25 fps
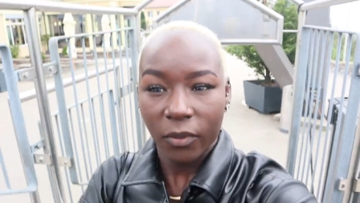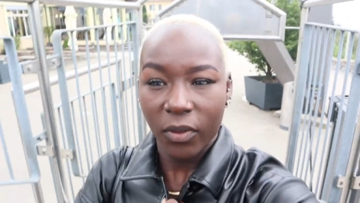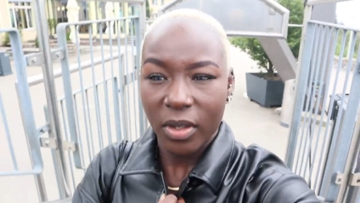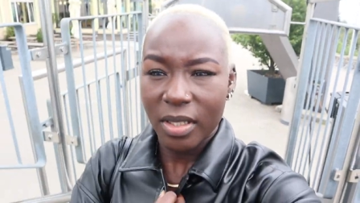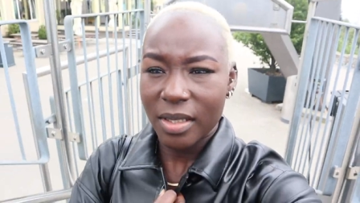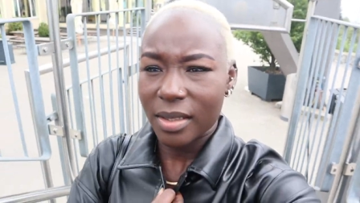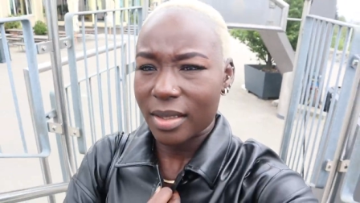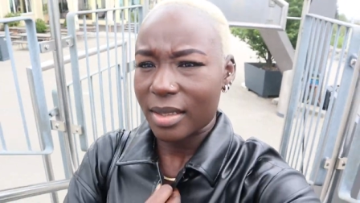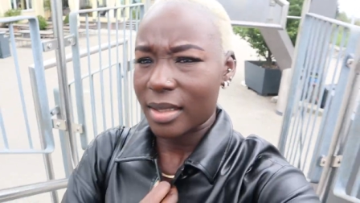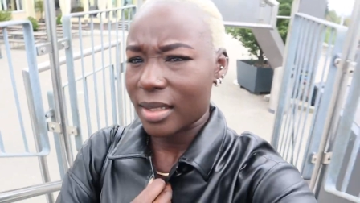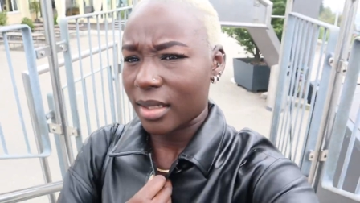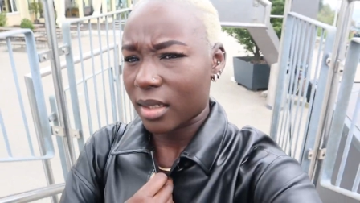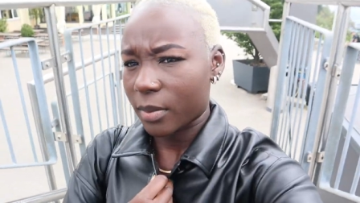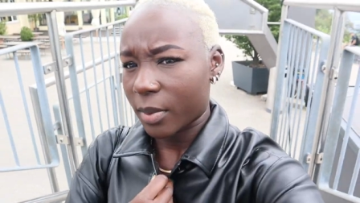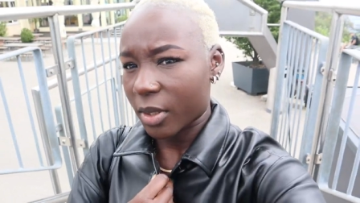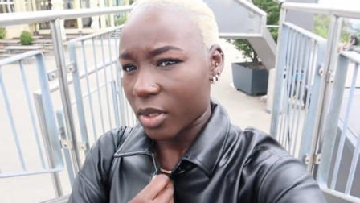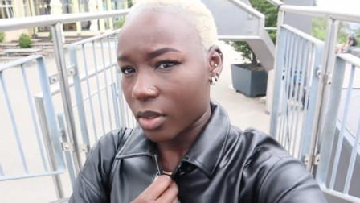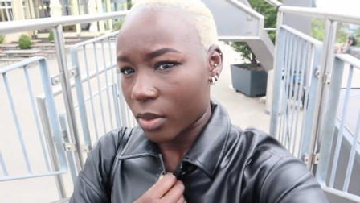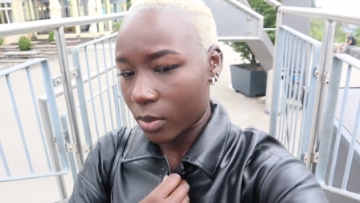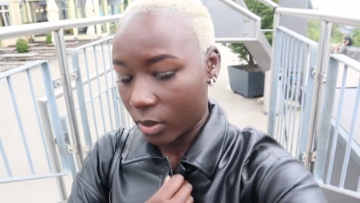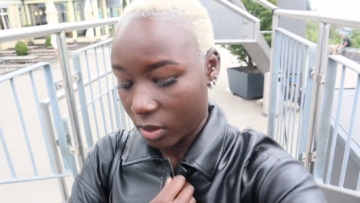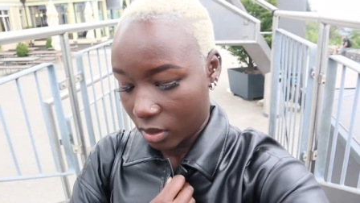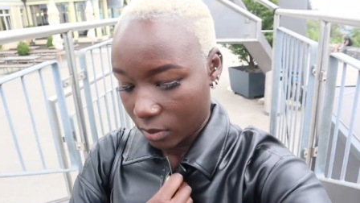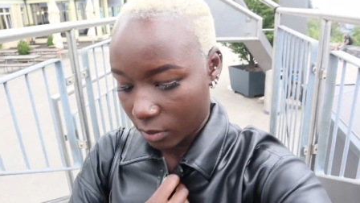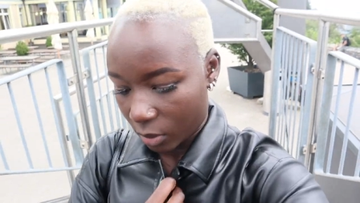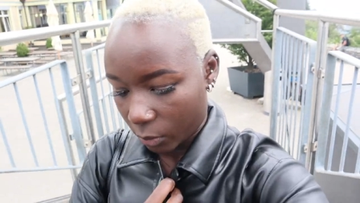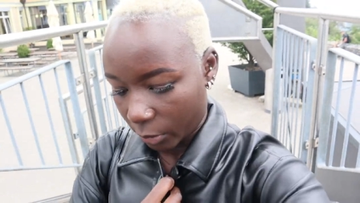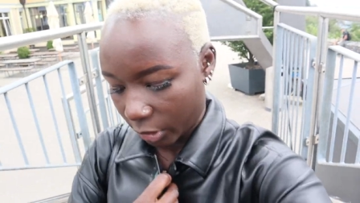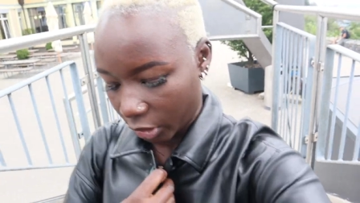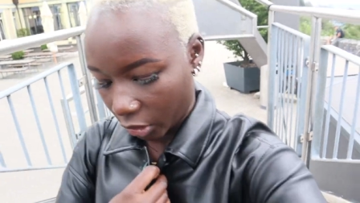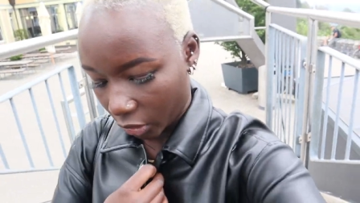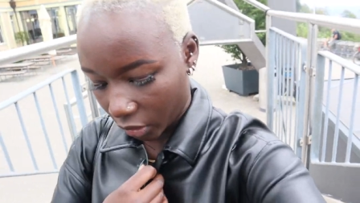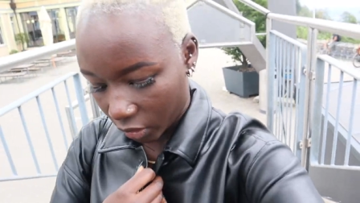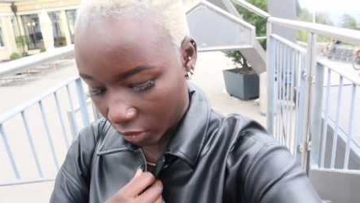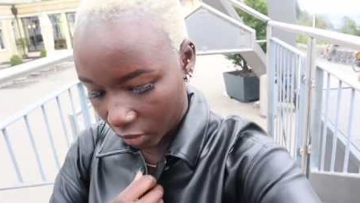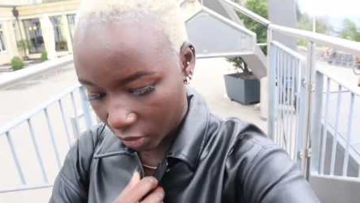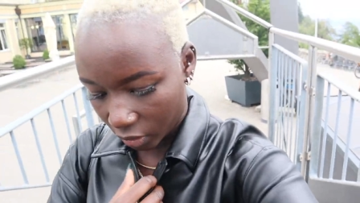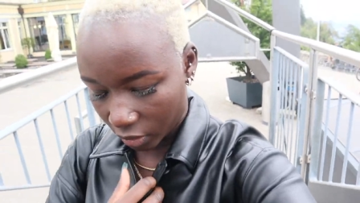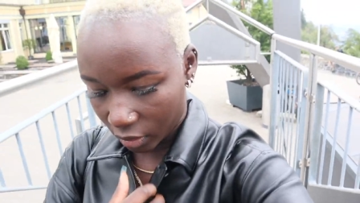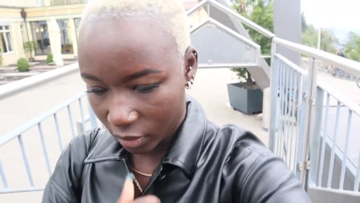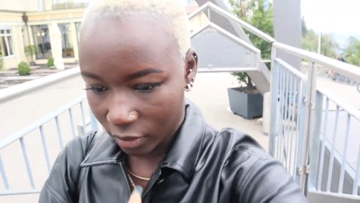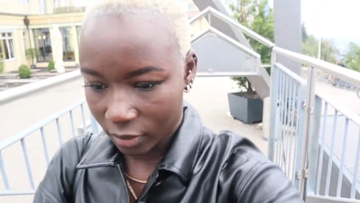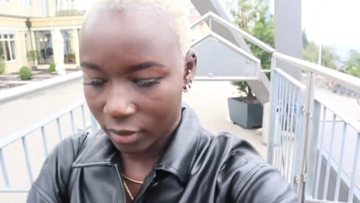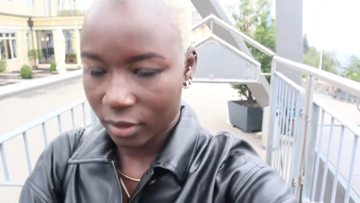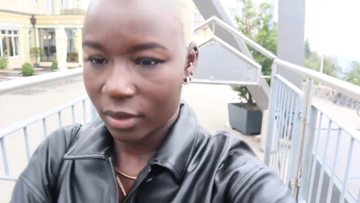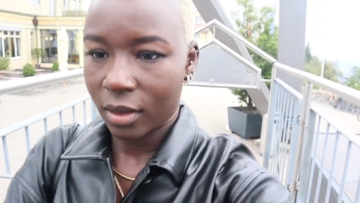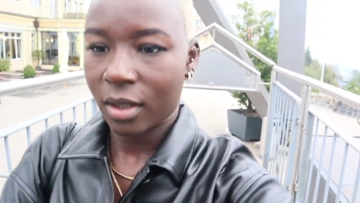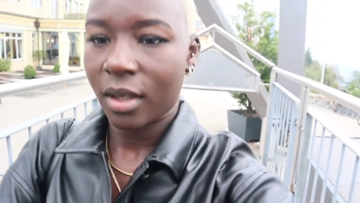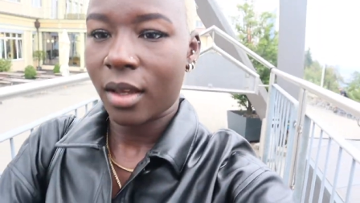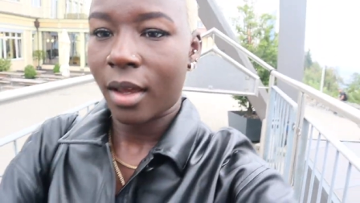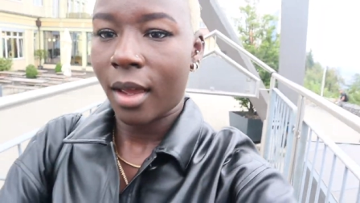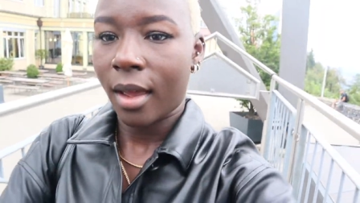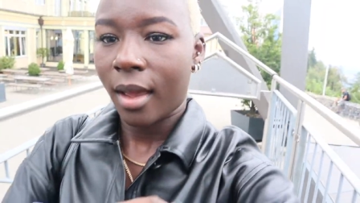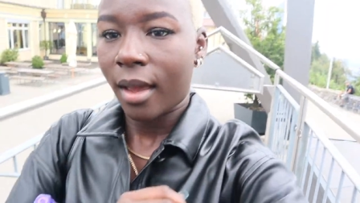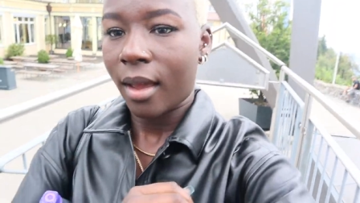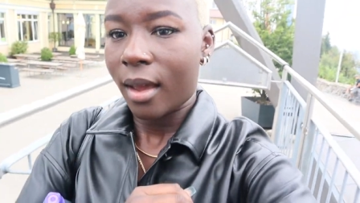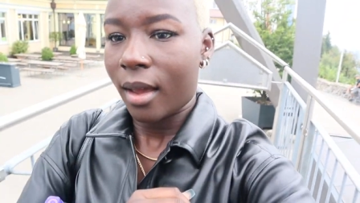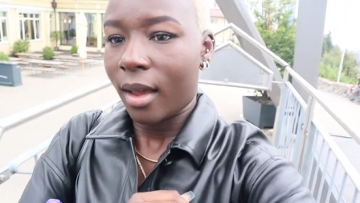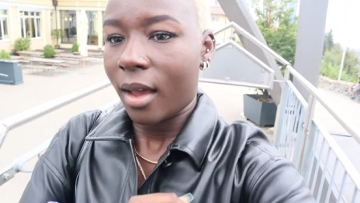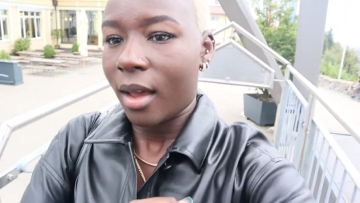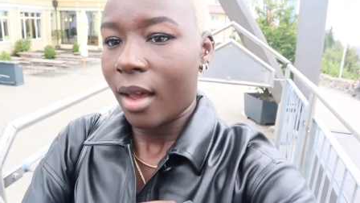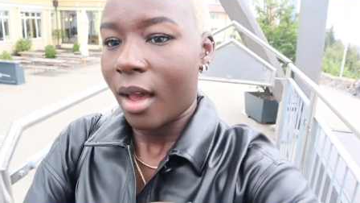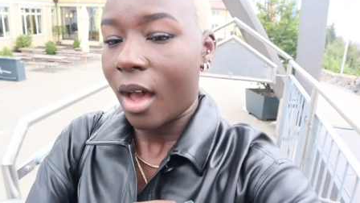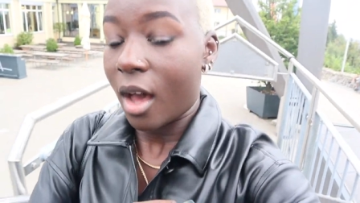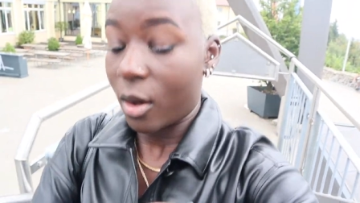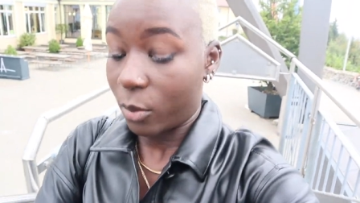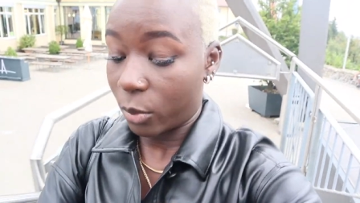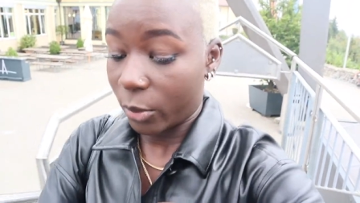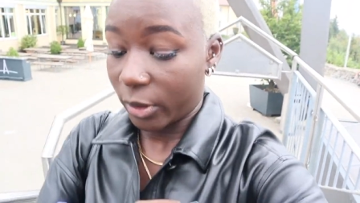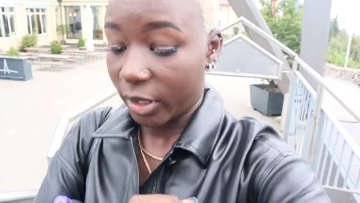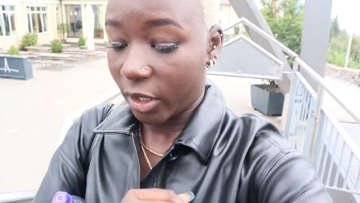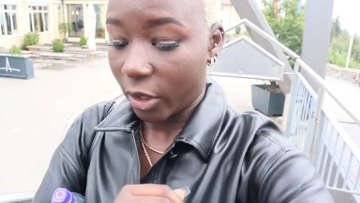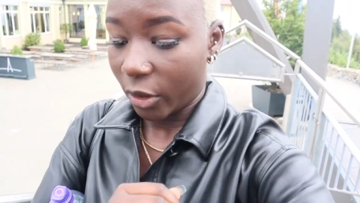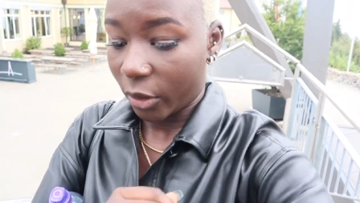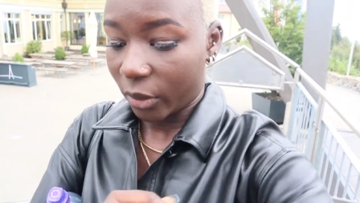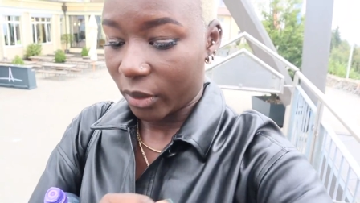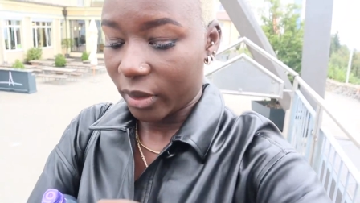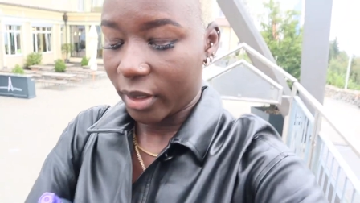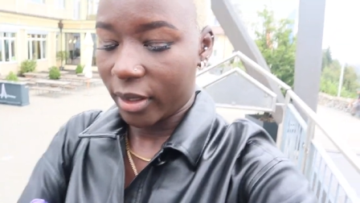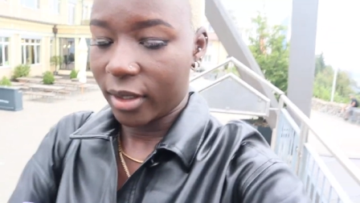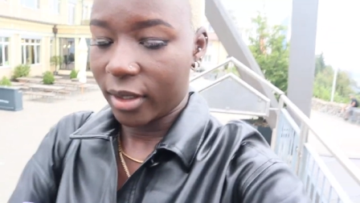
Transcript: Face is still a bit swollen, but we're good. Up we go.